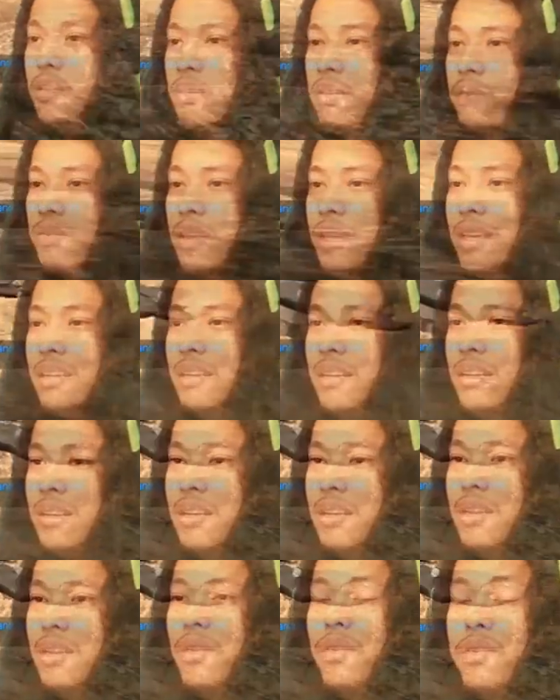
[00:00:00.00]
you that
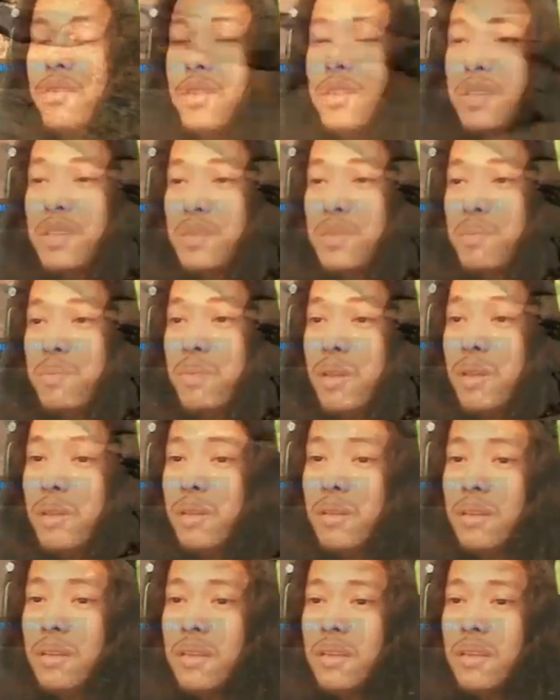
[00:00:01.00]
this build